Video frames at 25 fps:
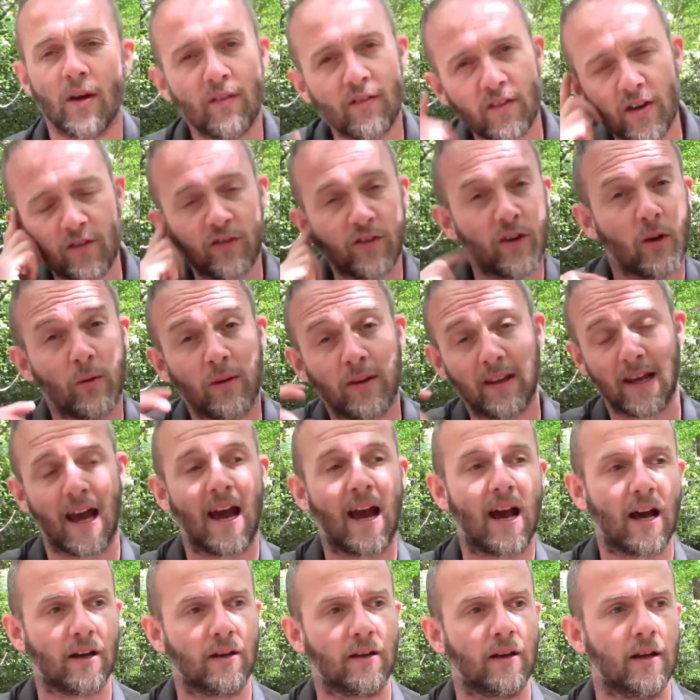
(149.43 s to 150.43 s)
Even if you
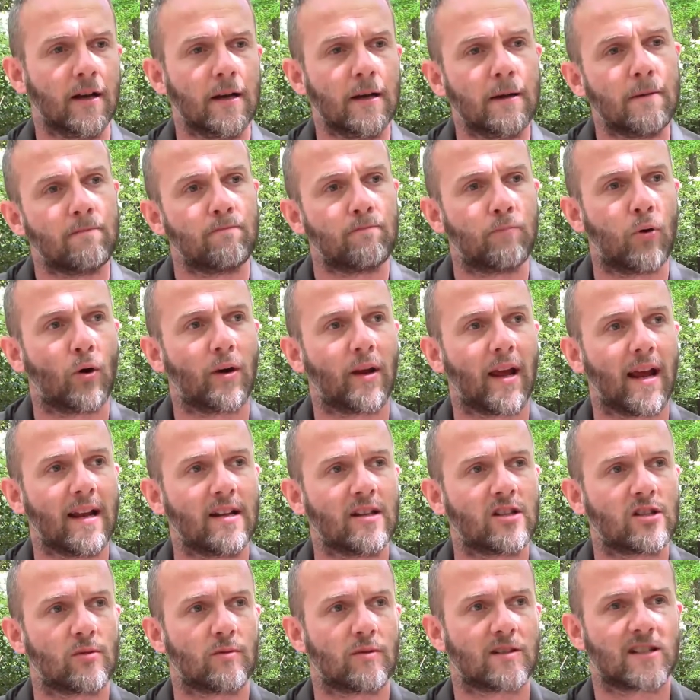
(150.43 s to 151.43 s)
can't put it
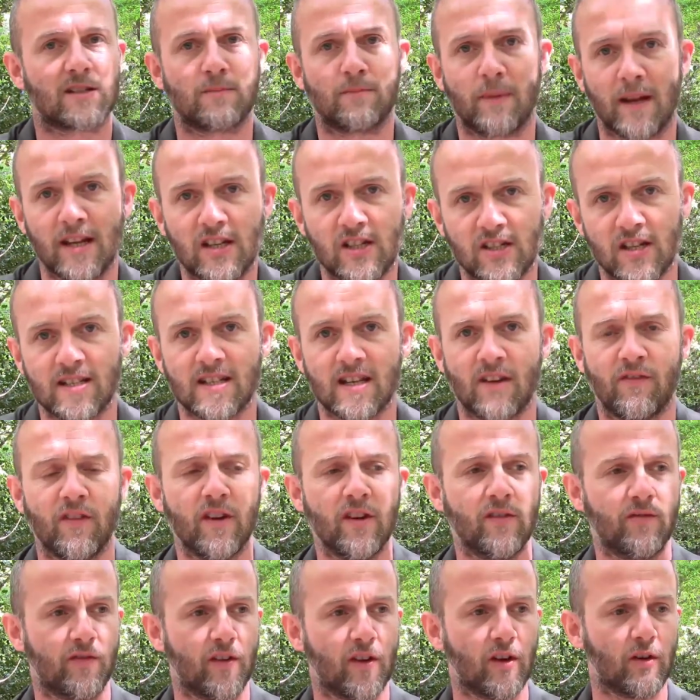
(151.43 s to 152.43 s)
into a species, even
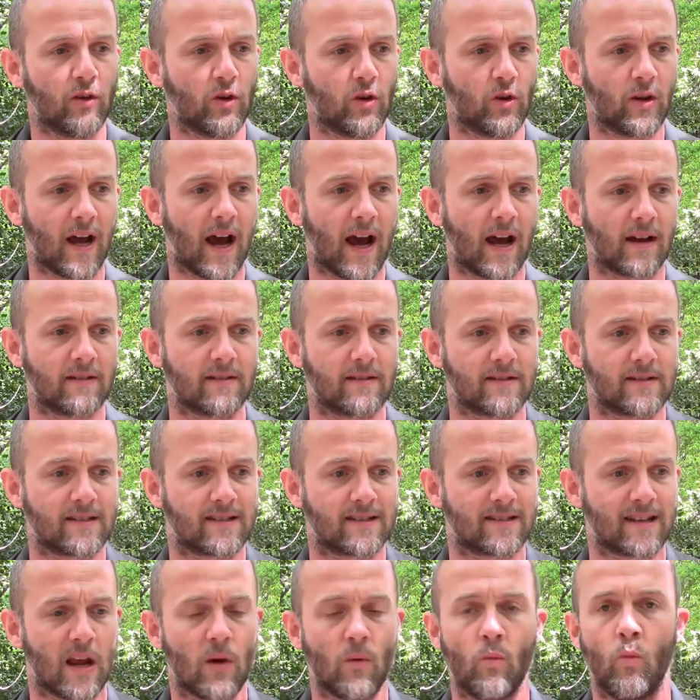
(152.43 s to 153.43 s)
if you can't
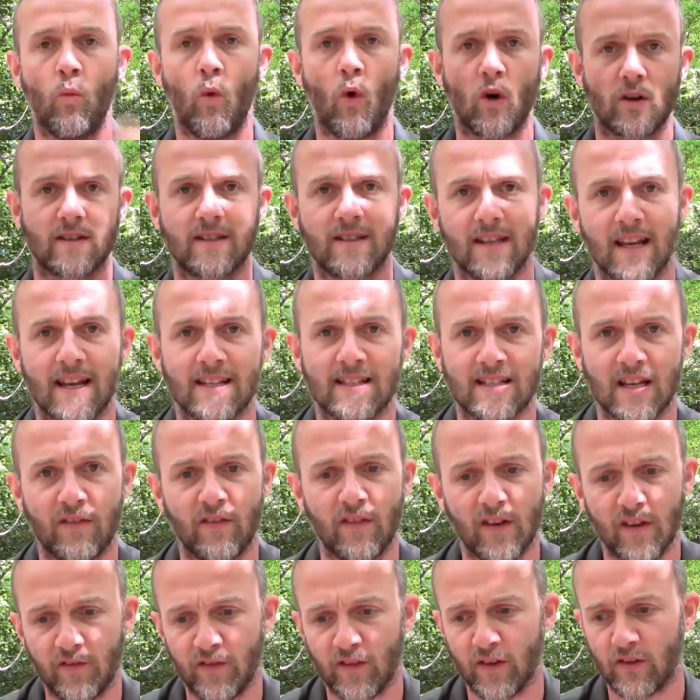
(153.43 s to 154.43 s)
say what it is,
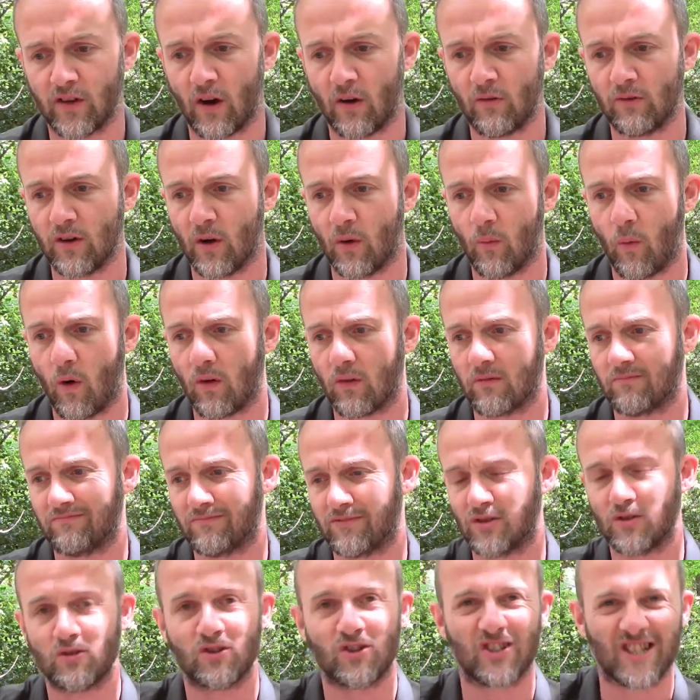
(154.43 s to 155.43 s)
even if you don't know what
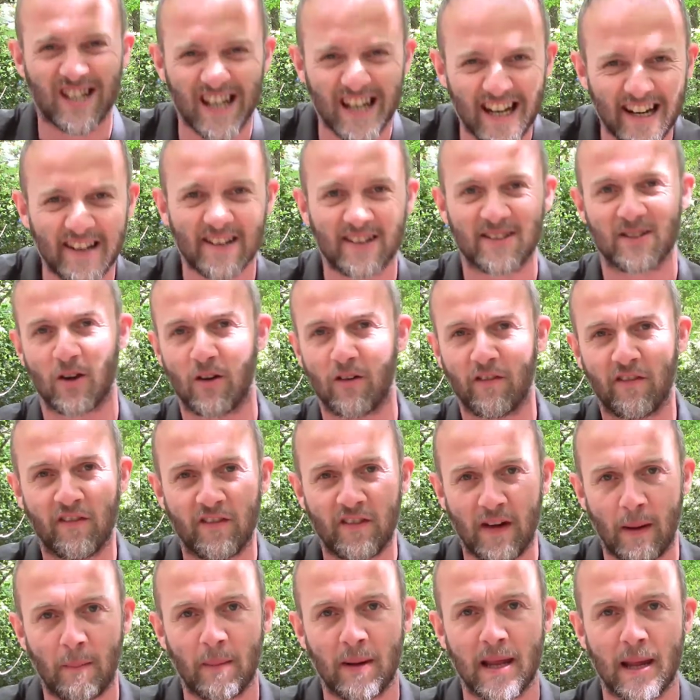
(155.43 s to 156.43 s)
genus or
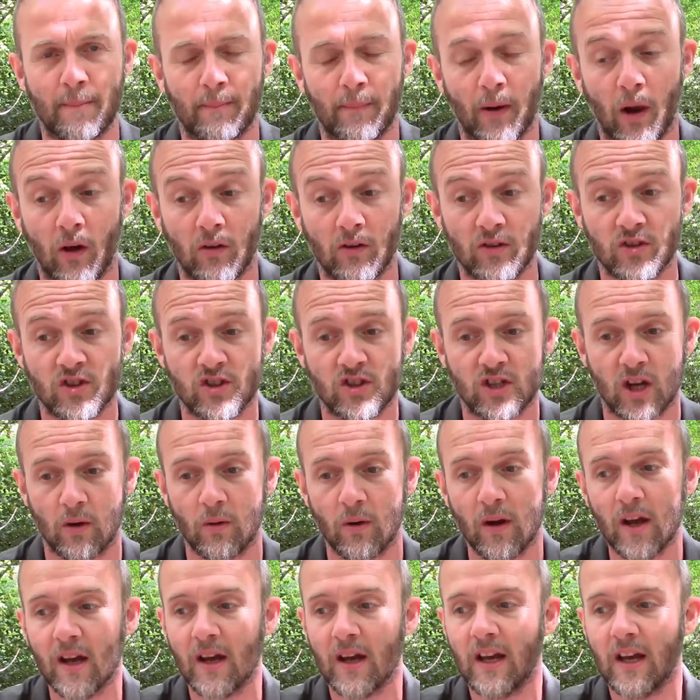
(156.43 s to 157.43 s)
family it belongs to,